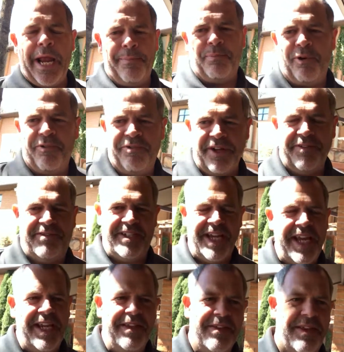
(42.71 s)
April
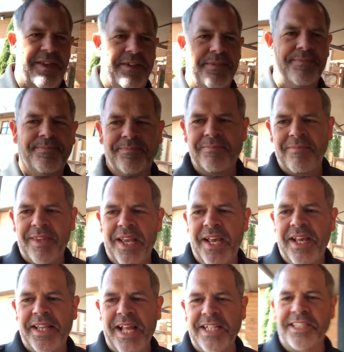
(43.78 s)

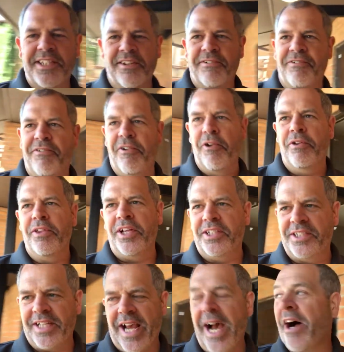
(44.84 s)
15th. That's the
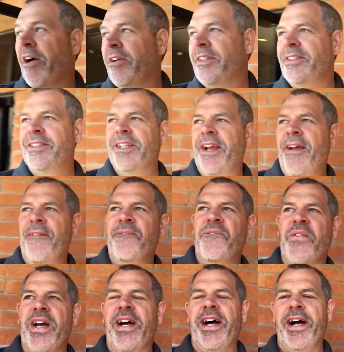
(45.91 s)
furthest out.
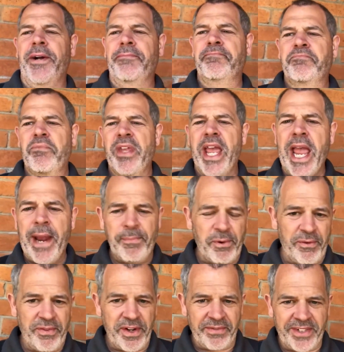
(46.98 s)

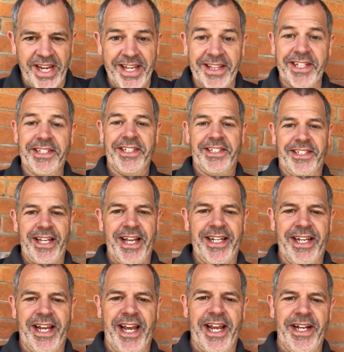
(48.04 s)
April 15th is a
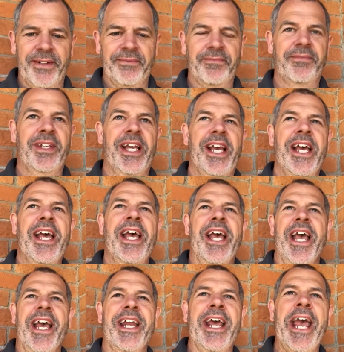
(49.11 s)
Sunday,
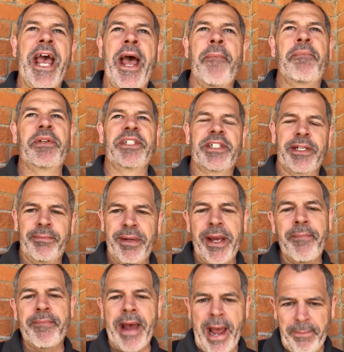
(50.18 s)
and it happens to
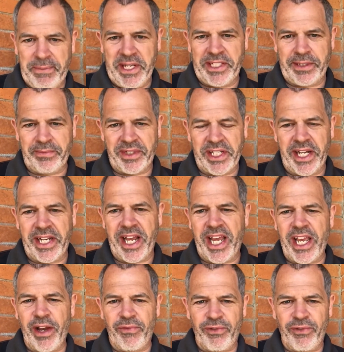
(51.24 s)
be Baptism Sunday.